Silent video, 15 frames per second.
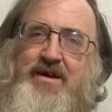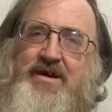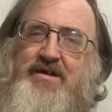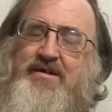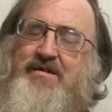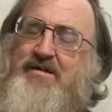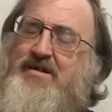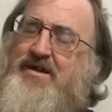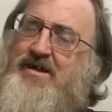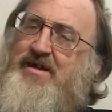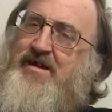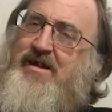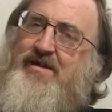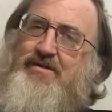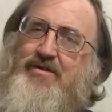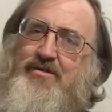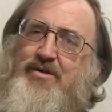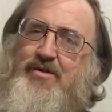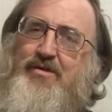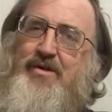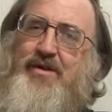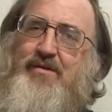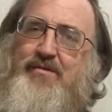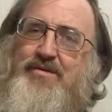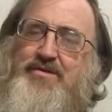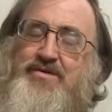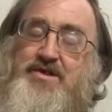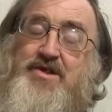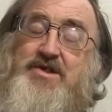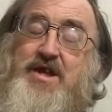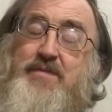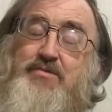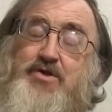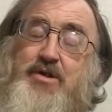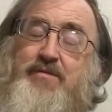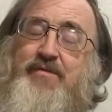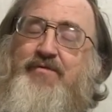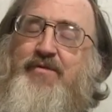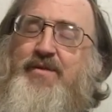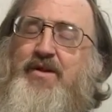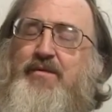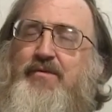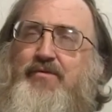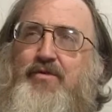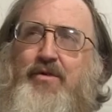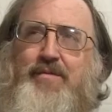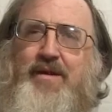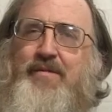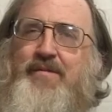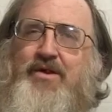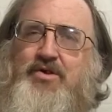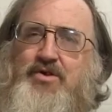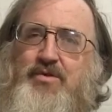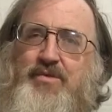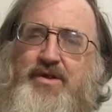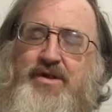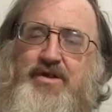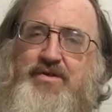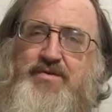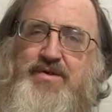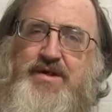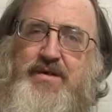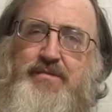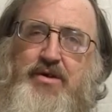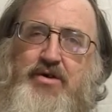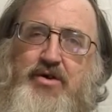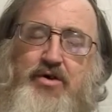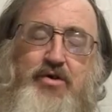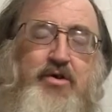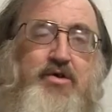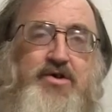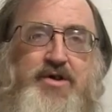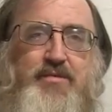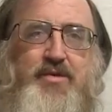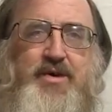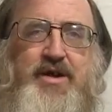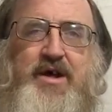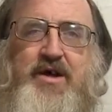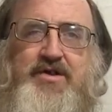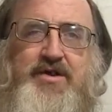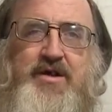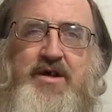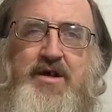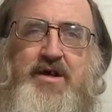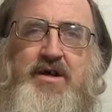Like, again, I don't know whether it was the same gentleman from the year before, but I'm not sure whether this was Ed McCullough or someone else.